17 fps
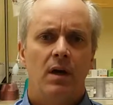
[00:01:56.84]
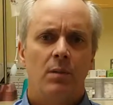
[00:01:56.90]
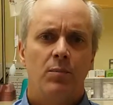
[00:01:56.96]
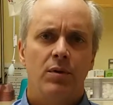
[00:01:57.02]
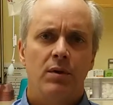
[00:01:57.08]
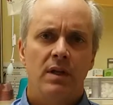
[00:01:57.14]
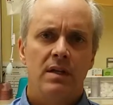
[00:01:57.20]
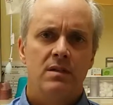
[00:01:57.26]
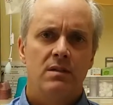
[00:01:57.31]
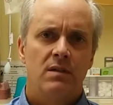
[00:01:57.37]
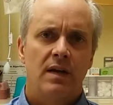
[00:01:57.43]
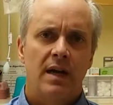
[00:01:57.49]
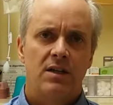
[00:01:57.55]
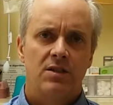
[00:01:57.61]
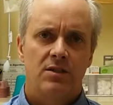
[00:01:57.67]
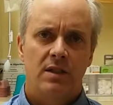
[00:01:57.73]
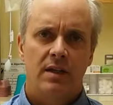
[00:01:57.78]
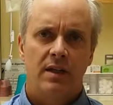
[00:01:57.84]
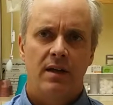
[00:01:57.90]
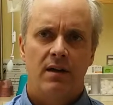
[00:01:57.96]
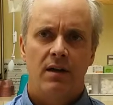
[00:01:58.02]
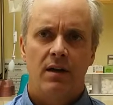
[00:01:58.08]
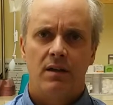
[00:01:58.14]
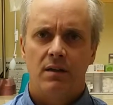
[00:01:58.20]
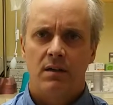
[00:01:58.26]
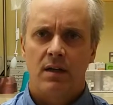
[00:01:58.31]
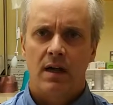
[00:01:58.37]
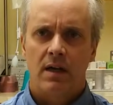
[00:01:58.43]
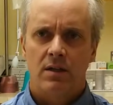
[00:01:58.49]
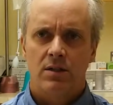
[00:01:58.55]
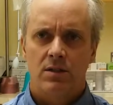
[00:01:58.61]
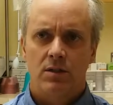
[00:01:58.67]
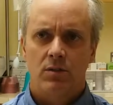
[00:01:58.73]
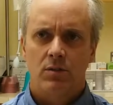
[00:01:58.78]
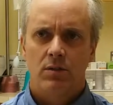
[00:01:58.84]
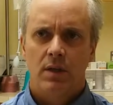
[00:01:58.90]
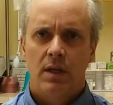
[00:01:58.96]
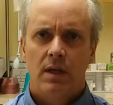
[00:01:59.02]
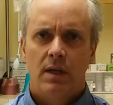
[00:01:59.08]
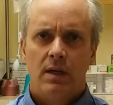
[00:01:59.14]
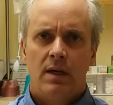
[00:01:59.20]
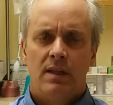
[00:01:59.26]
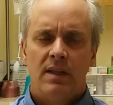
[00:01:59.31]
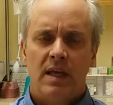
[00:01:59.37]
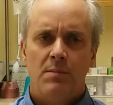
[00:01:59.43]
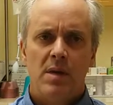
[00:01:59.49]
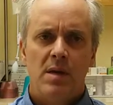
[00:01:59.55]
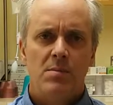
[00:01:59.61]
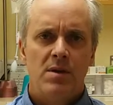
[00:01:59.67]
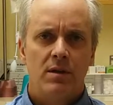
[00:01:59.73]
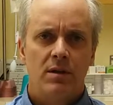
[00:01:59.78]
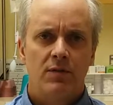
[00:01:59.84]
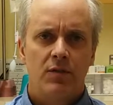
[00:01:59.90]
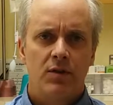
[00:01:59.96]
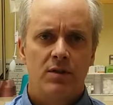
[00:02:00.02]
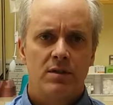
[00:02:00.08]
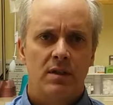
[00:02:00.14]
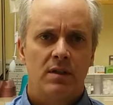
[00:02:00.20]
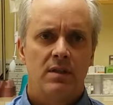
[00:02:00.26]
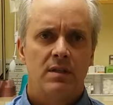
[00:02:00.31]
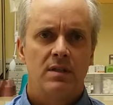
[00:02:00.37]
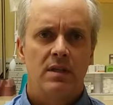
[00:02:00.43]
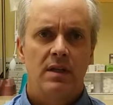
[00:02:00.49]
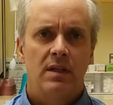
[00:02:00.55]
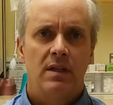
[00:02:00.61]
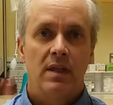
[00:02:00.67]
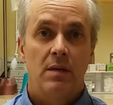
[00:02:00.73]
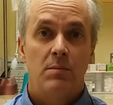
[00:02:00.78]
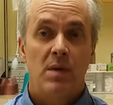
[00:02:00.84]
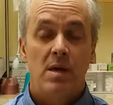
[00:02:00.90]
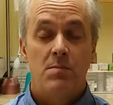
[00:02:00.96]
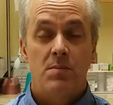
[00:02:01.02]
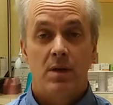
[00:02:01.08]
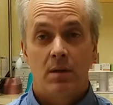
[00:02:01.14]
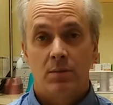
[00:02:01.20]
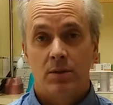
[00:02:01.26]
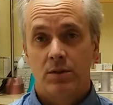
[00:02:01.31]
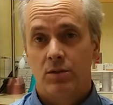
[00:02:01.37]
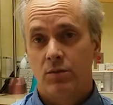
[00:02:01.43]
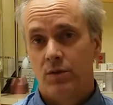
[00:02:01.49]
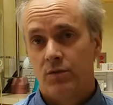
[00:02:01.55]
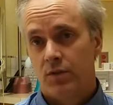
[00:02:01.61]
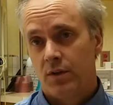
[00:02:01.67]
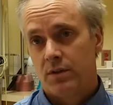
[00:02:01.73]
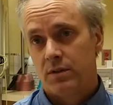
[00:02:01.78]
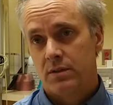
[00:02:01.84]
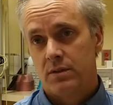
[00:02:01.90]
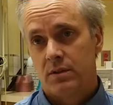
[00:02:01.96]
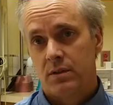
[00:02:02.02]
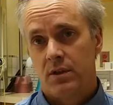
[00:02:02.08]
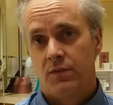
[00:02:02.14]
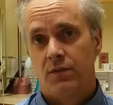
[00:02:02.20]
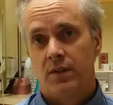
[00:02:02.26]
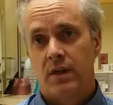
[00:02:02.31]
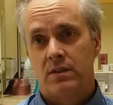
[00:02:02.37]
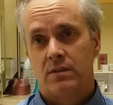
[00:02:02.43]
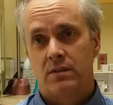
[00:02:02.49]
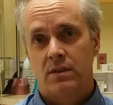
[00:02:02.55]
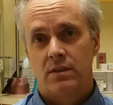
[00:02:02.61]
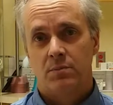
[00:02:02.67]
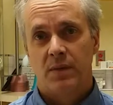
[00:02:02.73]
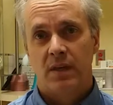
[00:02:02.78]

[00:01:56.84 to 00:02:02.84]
police are actually carrying naloxone, and they may be the first on the scene, and they may be able to reverse the effects of this